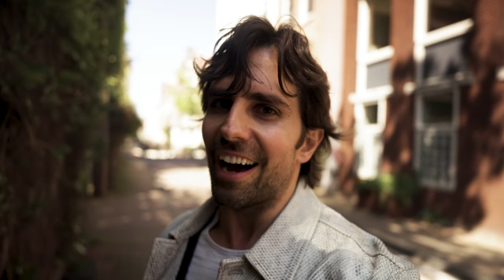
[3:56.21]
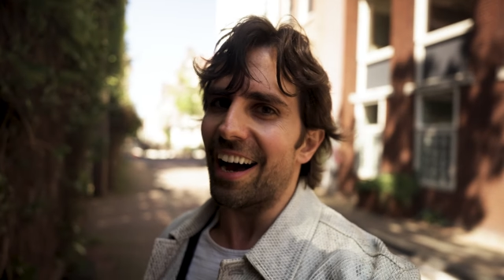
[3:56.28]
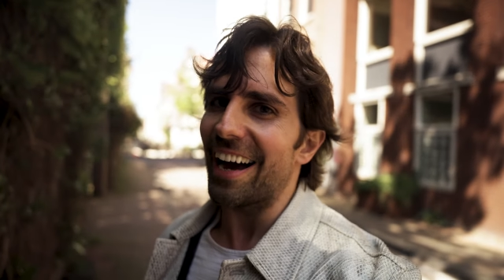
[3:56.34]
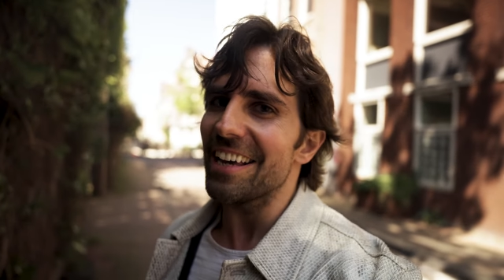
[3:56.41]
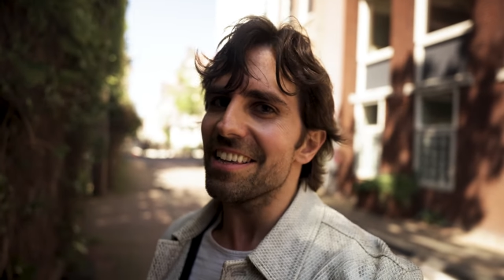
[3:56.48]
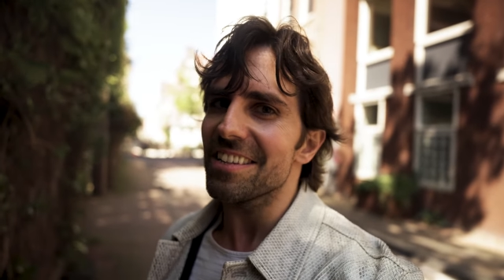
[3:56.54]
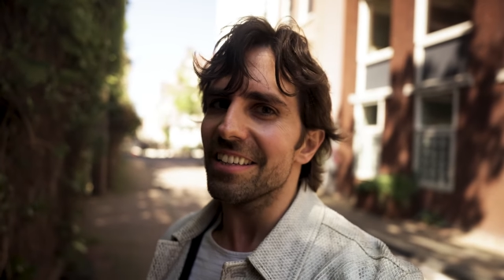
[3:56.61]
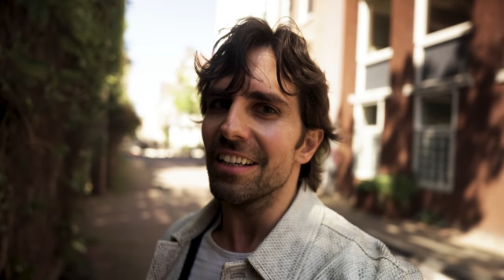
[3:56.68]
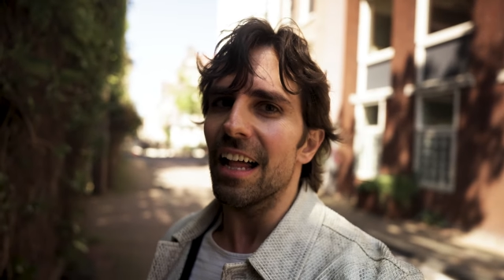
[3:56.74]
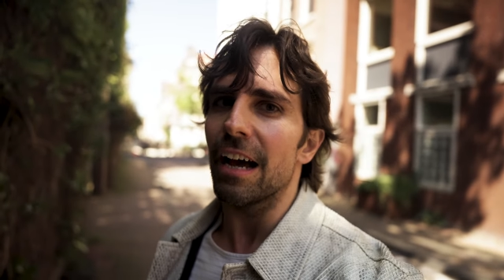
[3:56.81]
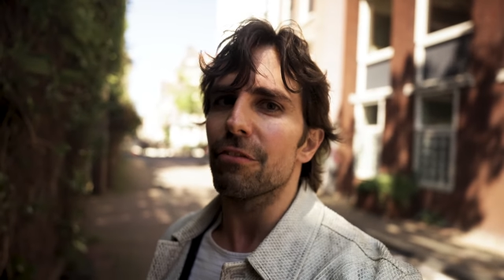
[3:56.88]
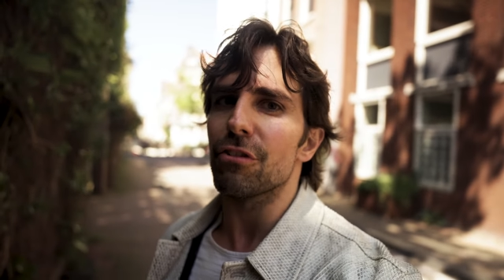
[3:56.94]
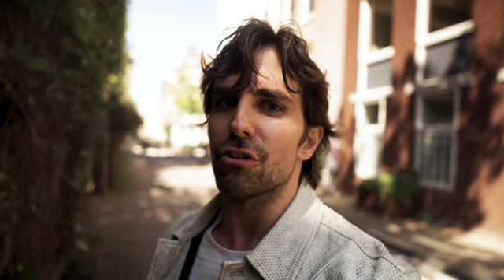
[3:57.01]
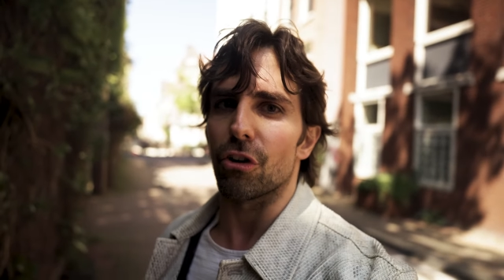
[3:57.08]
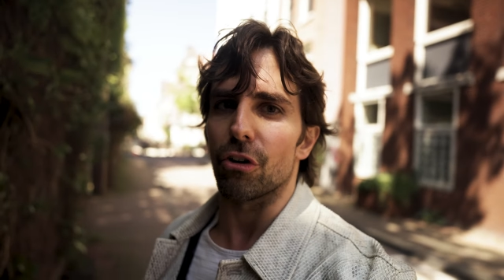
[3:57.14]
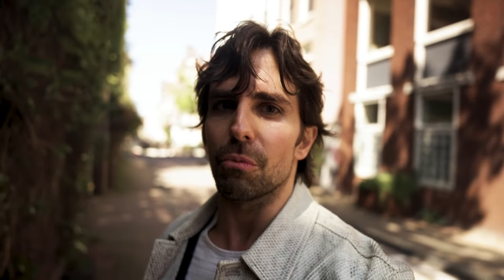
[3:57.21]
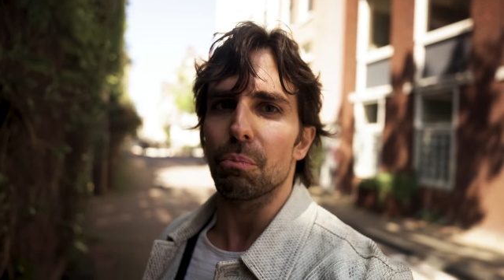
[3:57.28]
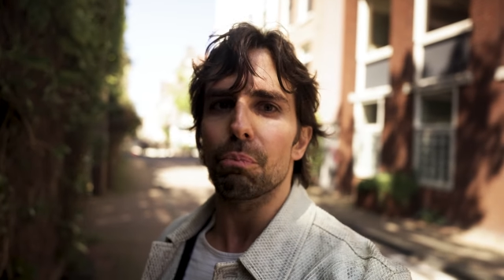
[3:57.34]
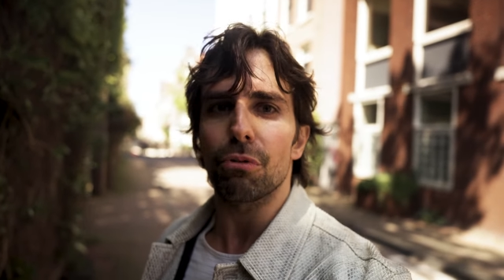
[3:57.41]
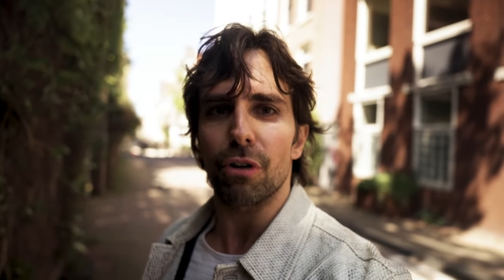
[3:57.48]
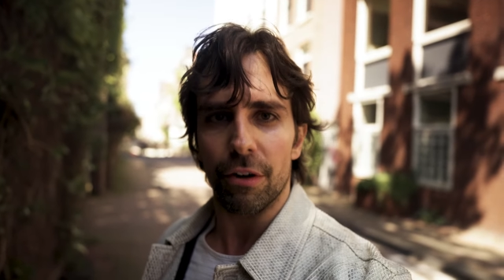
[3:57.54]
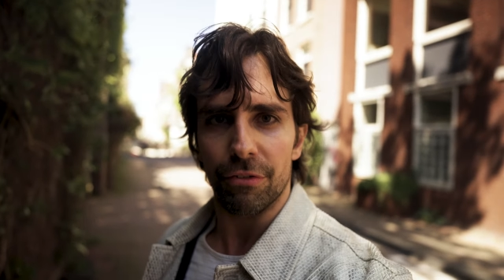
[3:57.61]
I still have certain
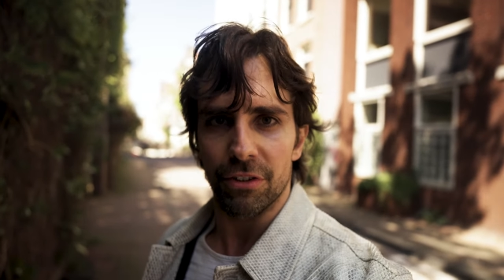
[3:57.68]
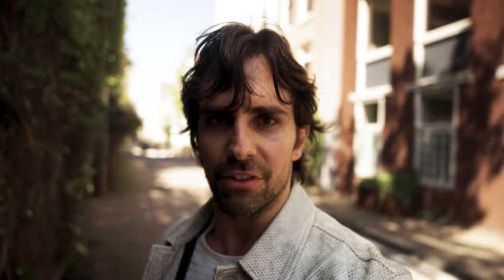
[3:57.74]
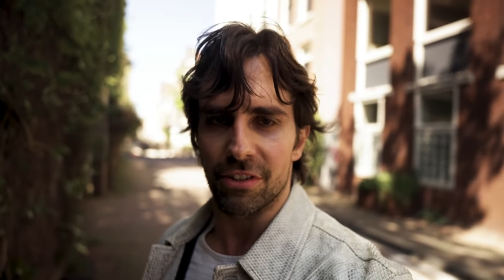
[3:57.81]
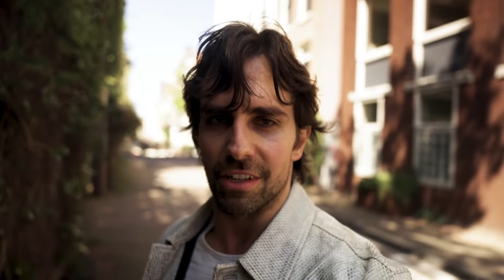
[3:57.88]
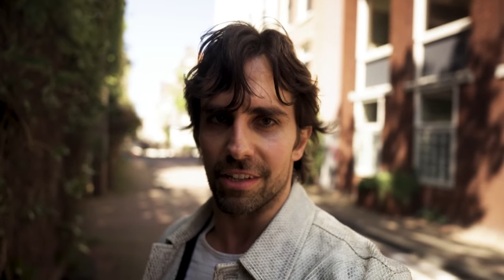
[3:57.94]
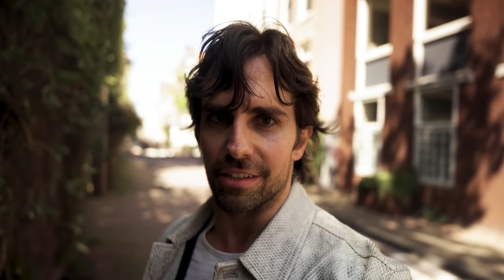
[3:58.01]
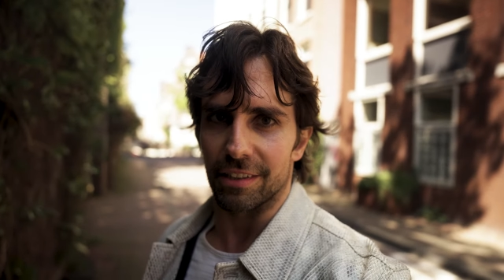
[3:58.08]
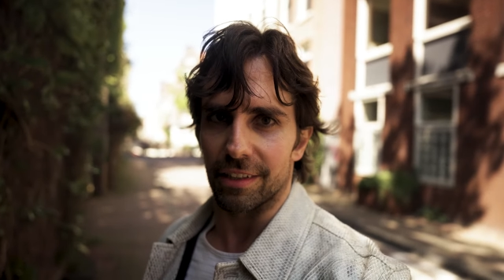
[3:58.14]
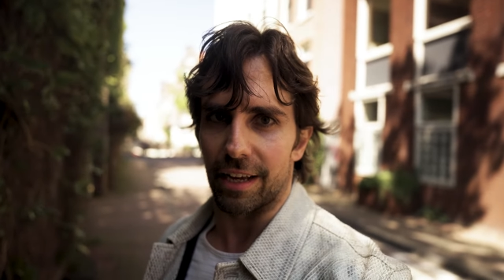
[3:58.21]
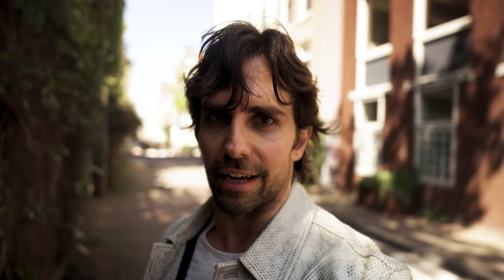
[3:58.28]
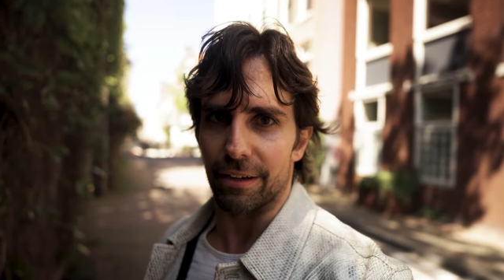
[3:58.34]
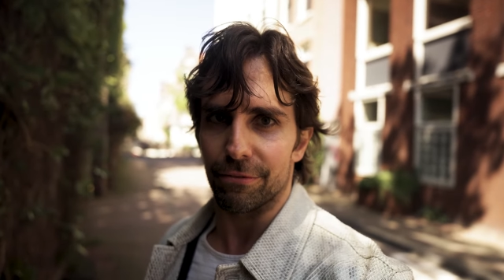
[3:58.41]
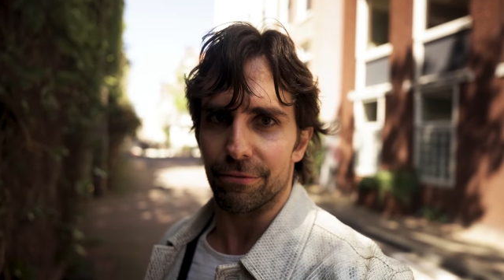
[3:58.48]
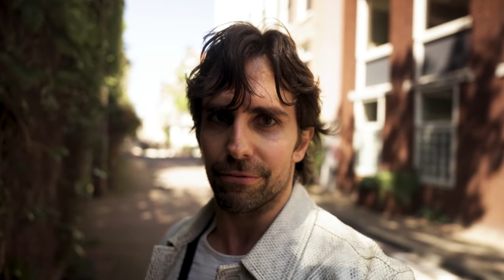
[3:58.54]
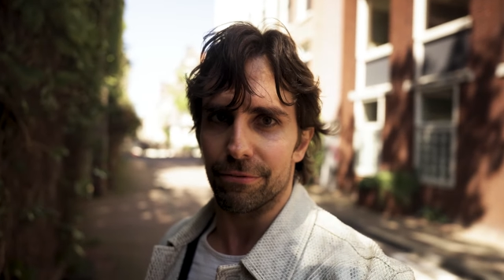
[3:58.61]
preferences in life.